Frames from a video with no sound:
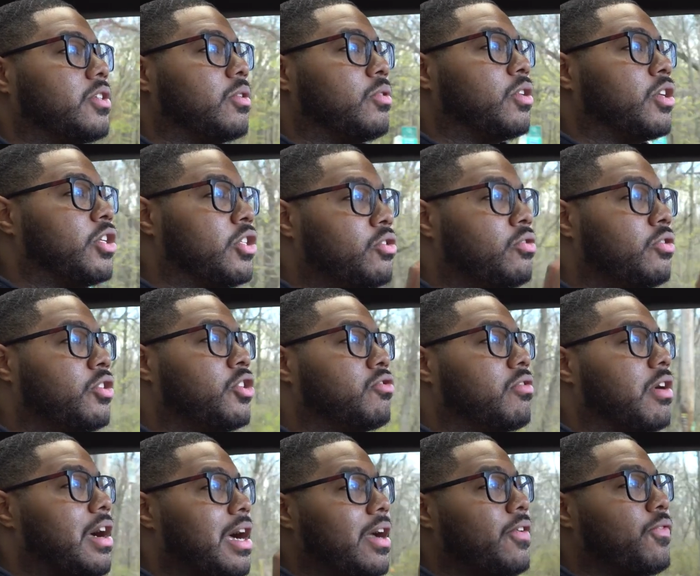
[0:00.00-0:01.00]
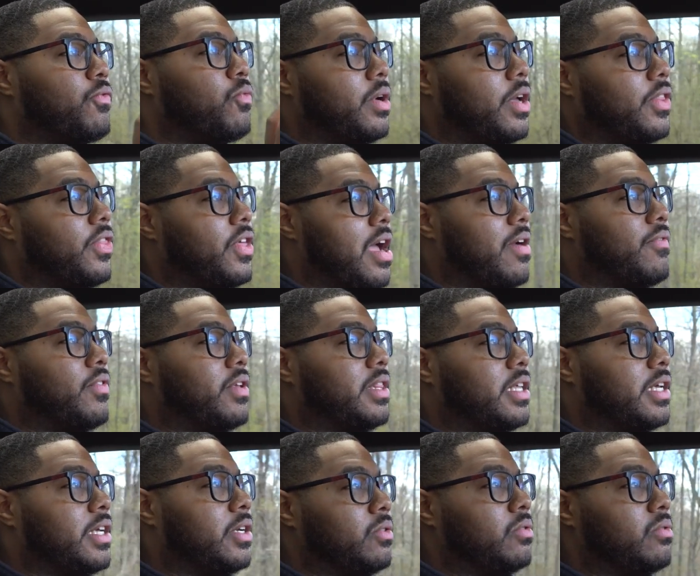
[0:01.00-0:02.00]
So we're gonna do the drive with
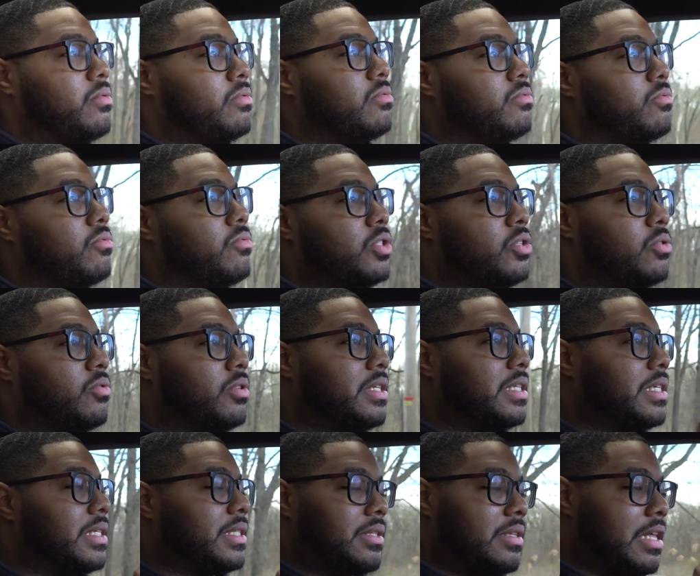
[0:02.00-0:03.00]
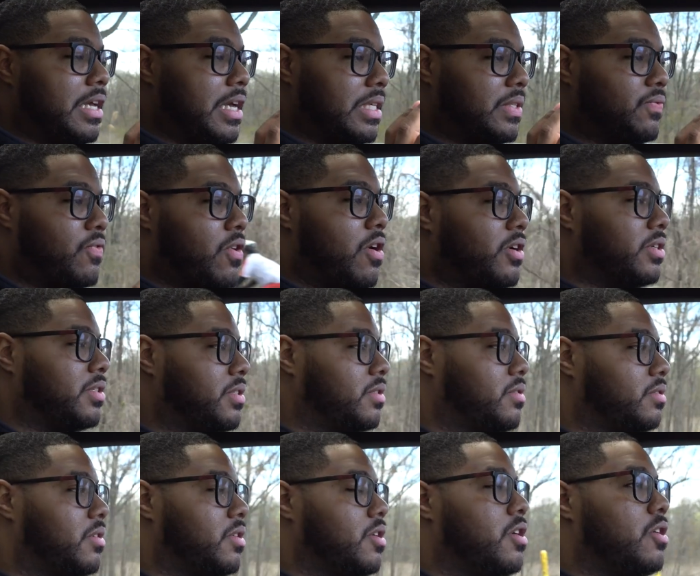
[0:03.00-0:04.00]
everything doing this. Like, as far
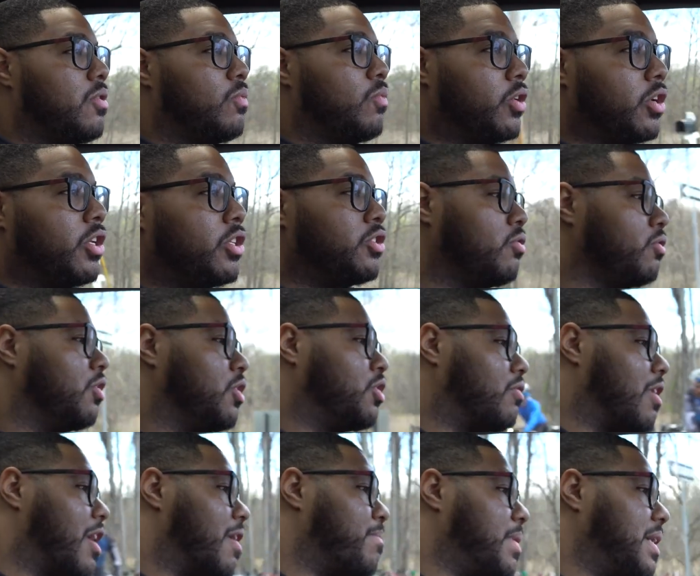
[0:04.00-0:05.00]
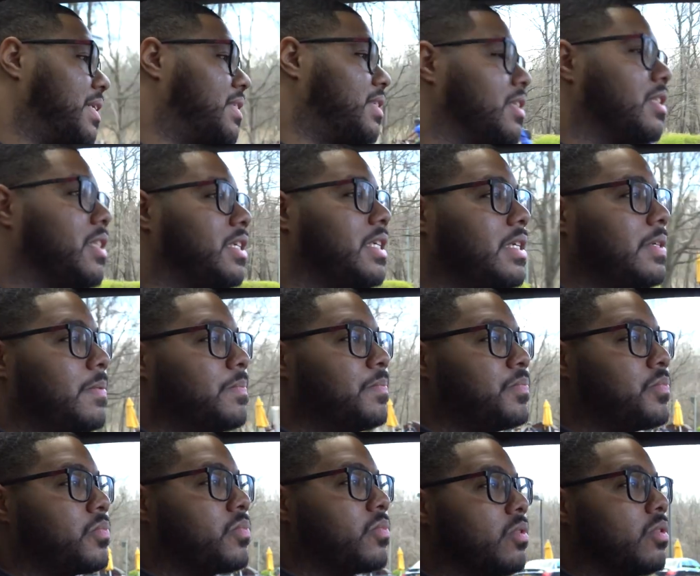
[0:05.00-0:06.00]
as, we're gonna do the drive basically
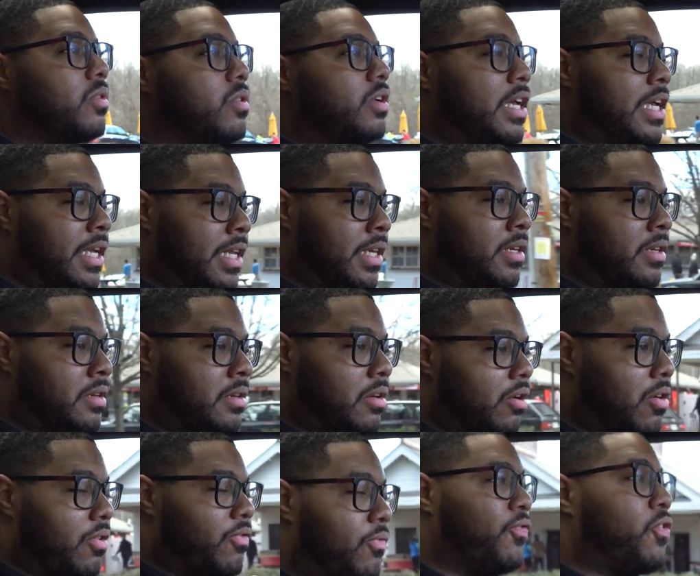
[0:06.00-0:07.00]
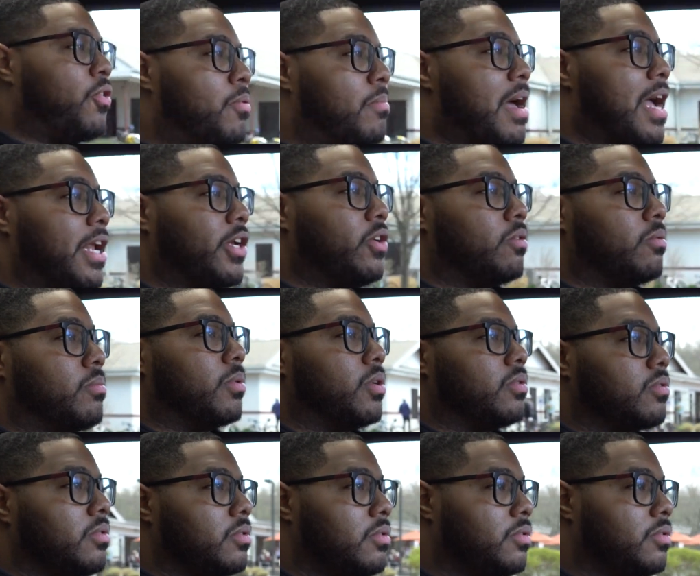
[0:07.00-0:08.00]
in full manual mode.